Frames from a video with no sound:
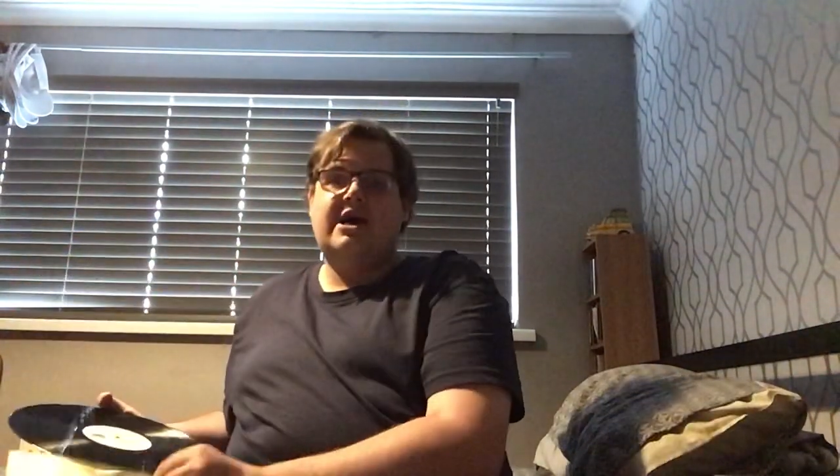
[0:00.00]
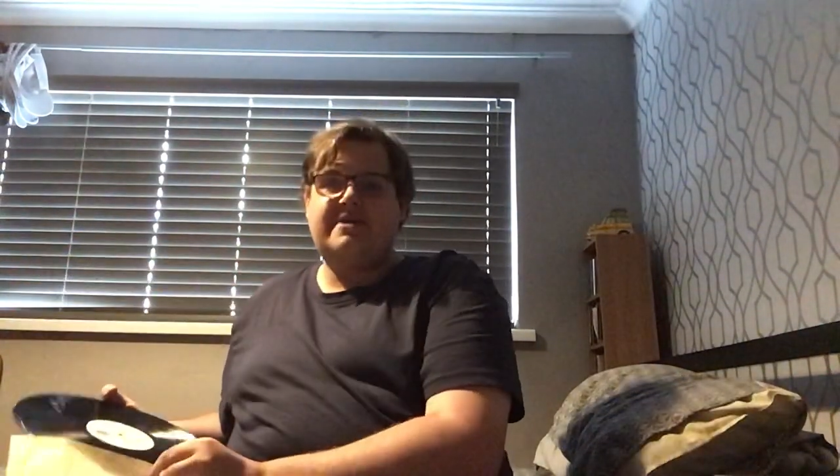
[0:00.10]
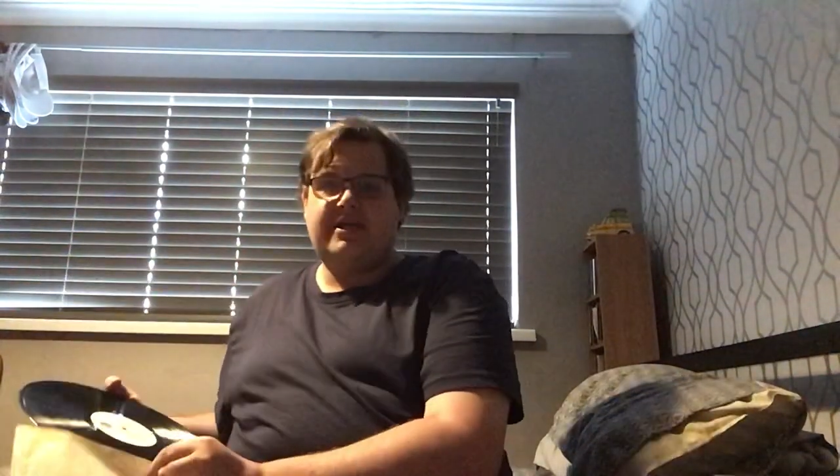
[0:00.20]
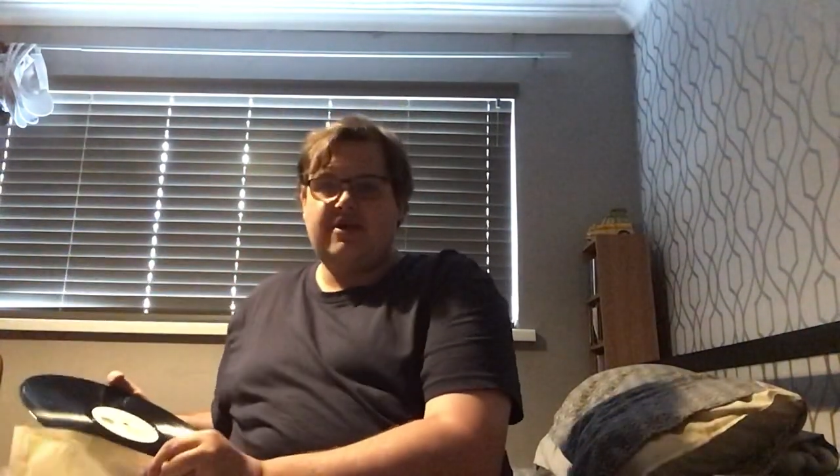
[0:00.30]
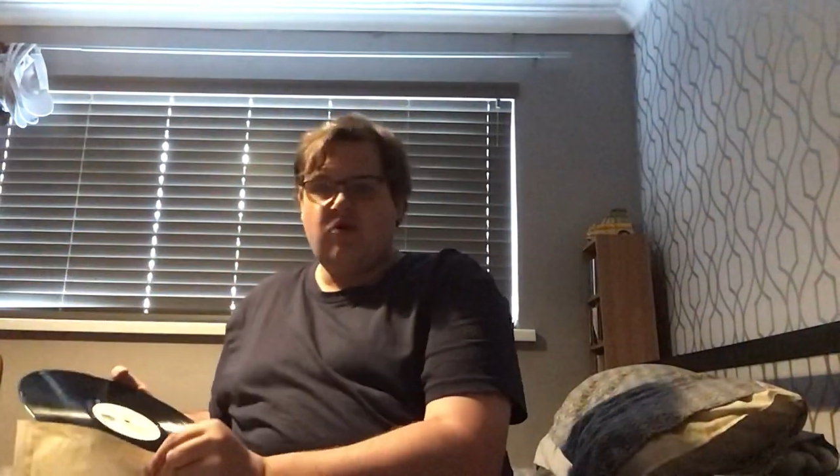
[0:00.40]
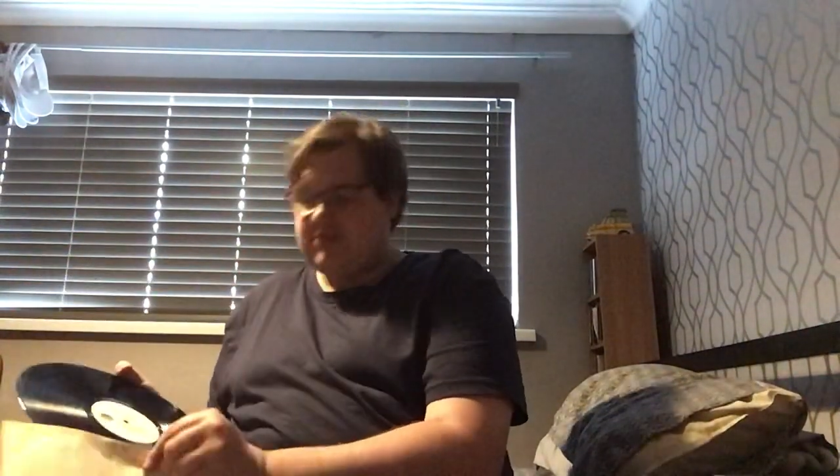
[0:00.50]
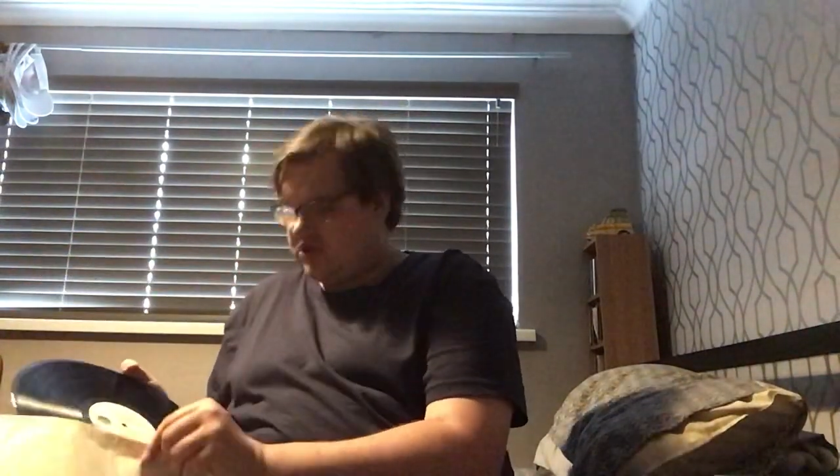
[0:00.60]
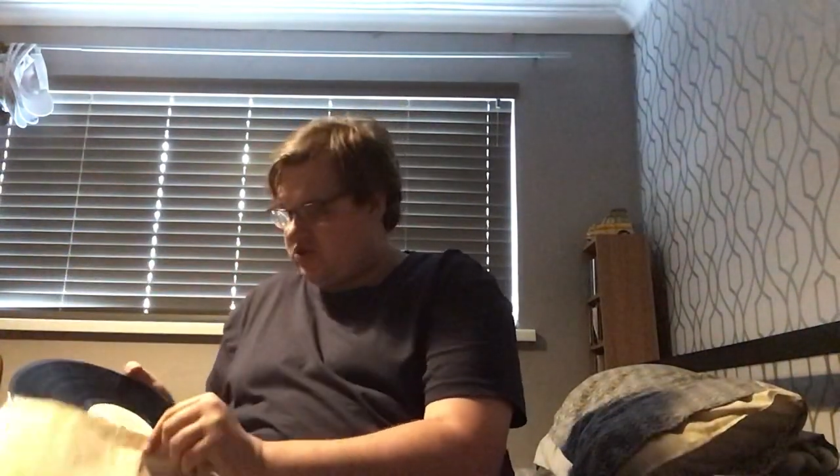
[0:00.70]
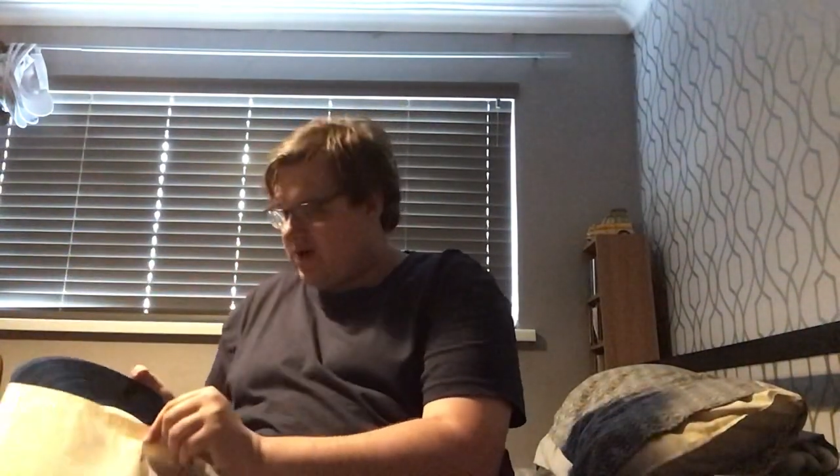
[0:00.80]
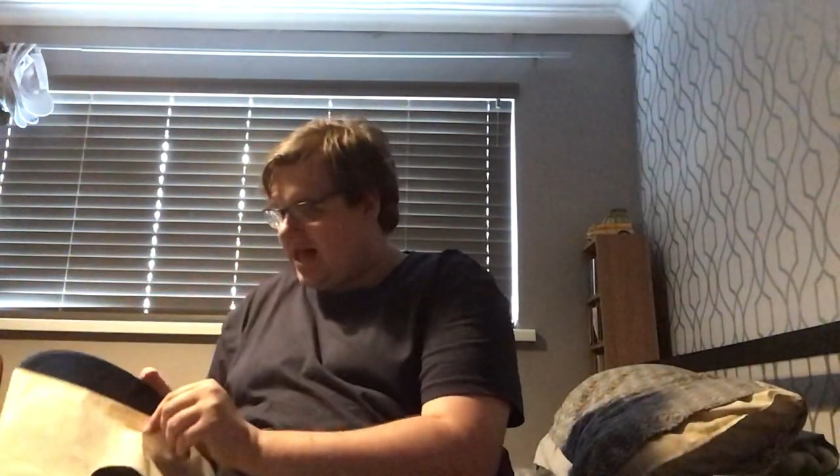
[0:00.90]
and they're the only
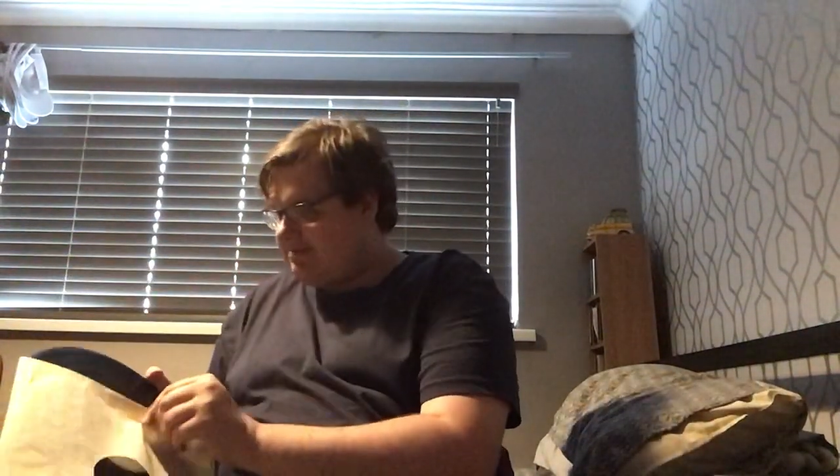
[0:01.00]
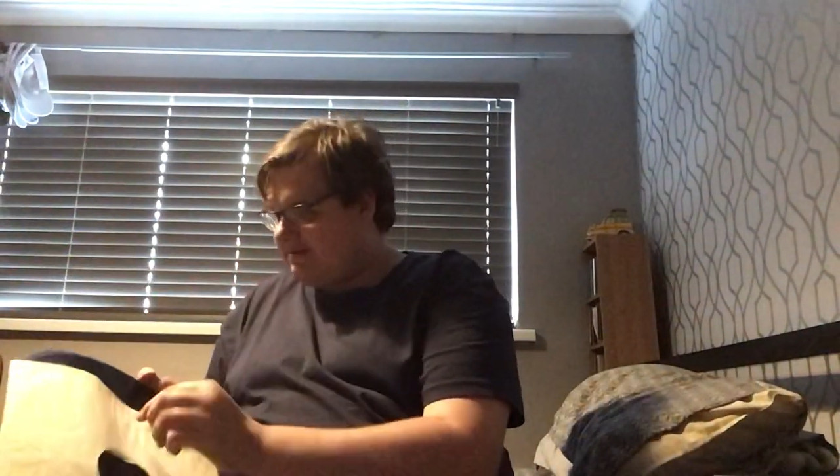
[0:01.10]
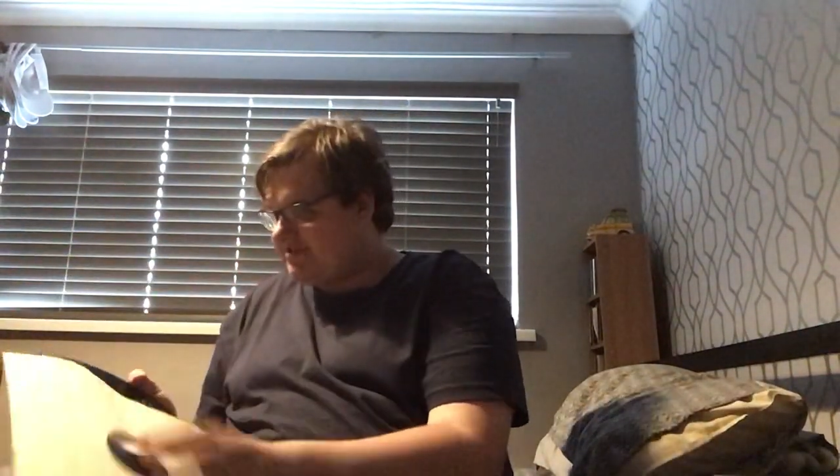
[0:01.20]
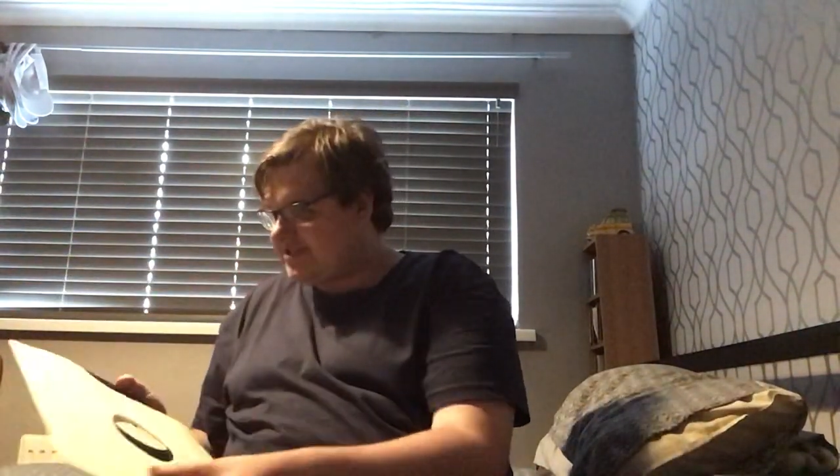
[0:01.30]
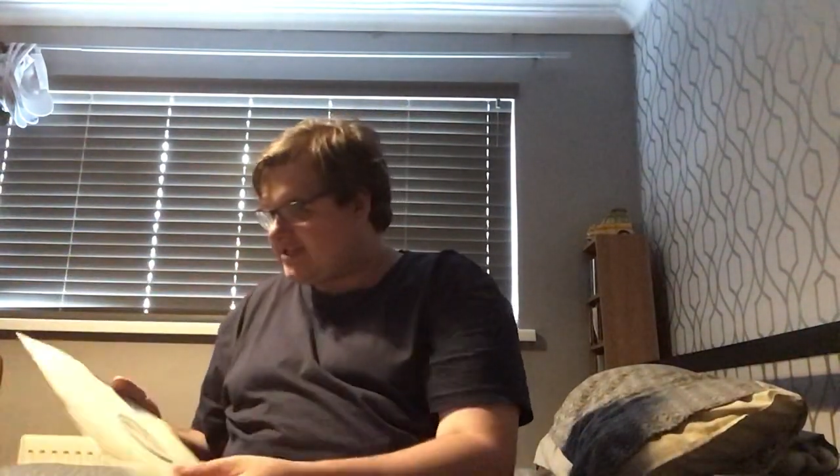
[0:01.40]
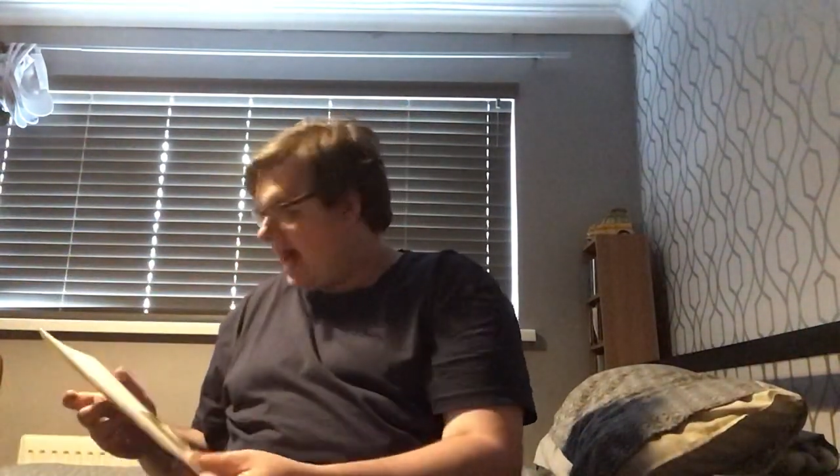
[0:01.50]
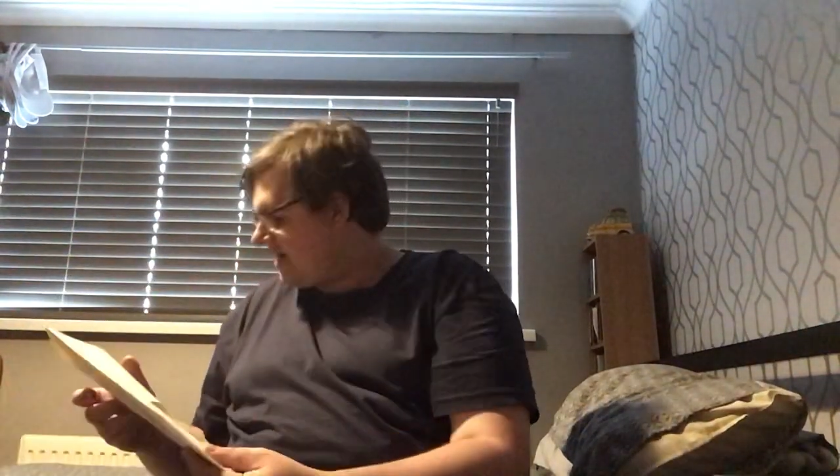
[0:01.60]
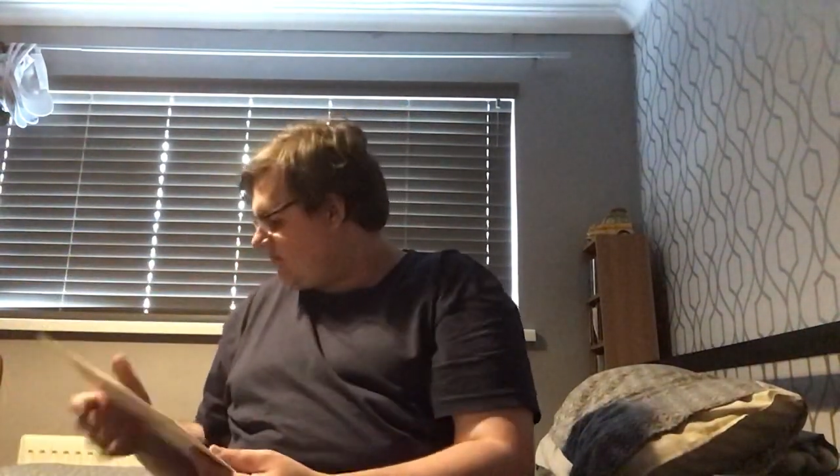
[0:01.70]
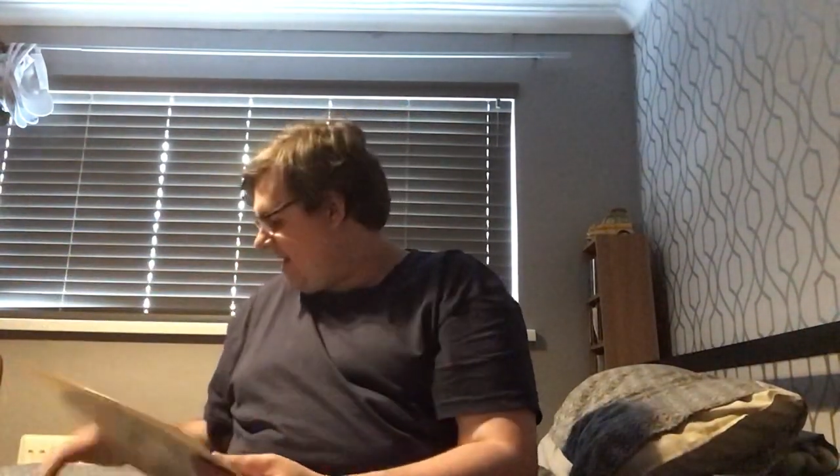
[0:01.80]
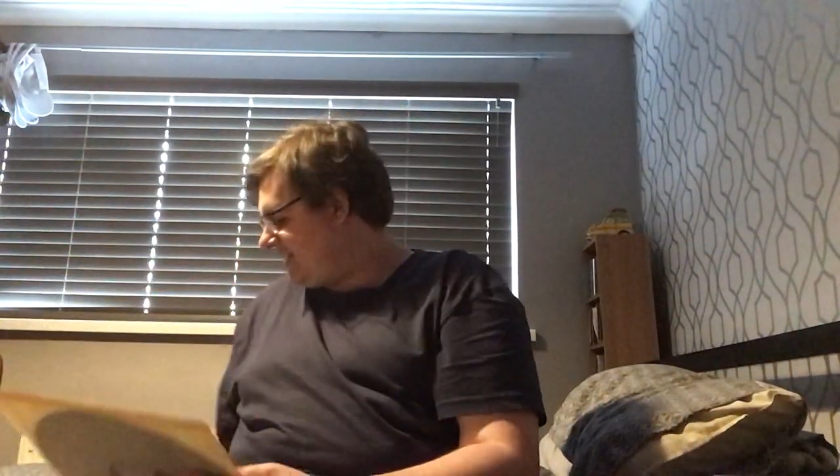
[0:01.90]
2 albums
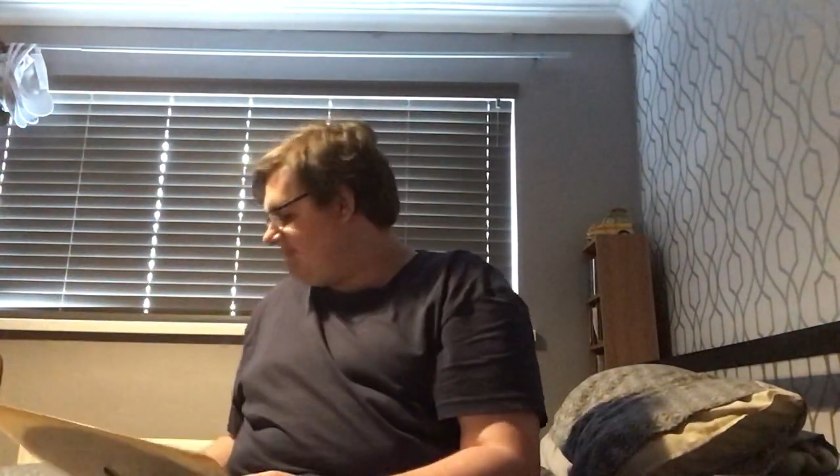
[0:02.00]
Stackwaddy